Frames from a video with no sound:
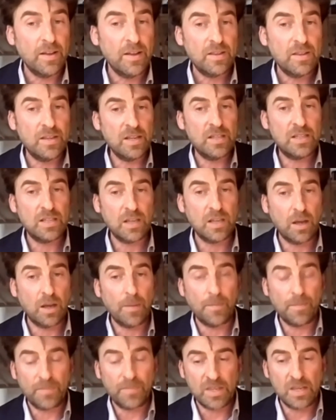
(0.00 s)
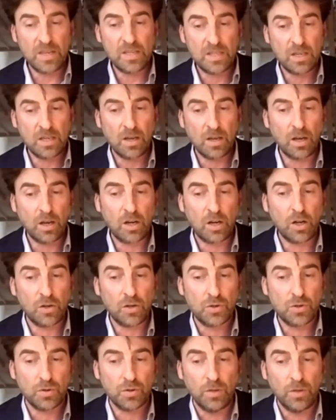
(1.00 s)
this strategic
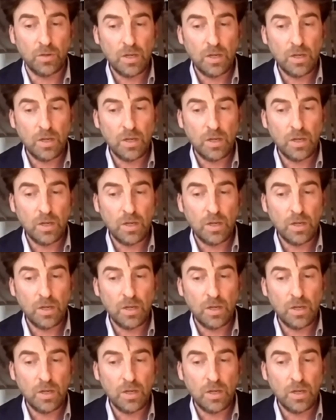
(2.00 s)
culture.